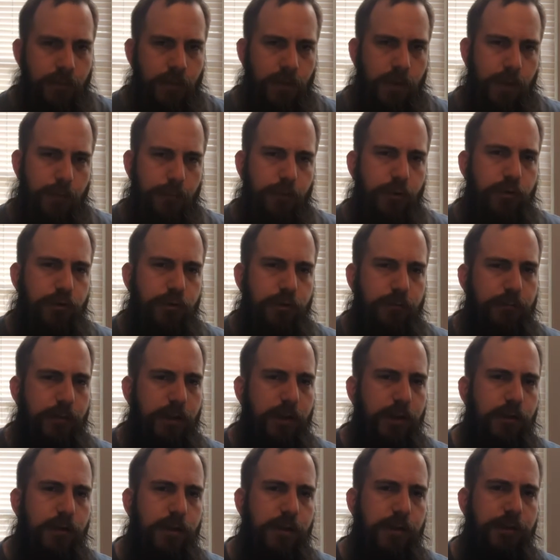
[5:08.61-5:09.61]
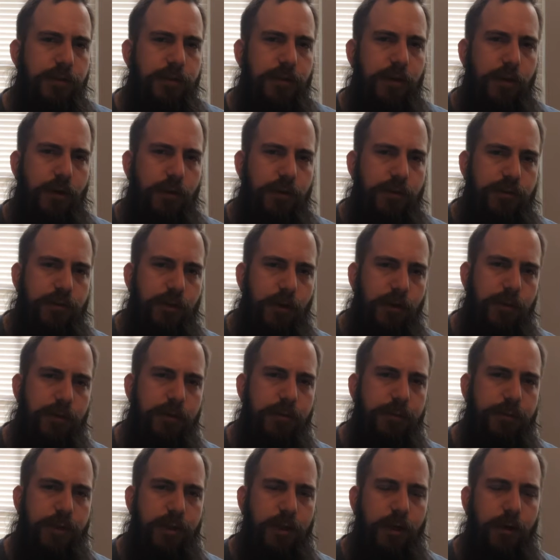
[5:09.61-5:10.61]
Commercial meaderies are starting to
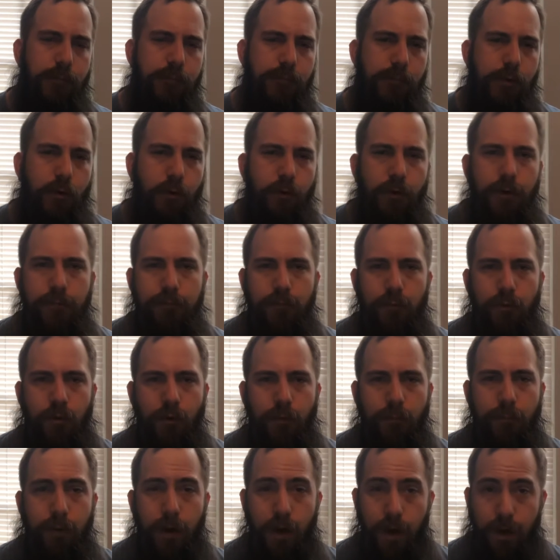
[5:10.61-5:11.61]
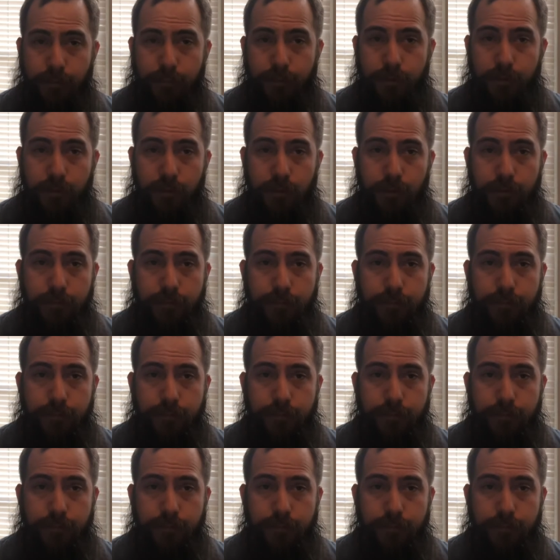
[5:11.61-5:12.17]
become more and more popular.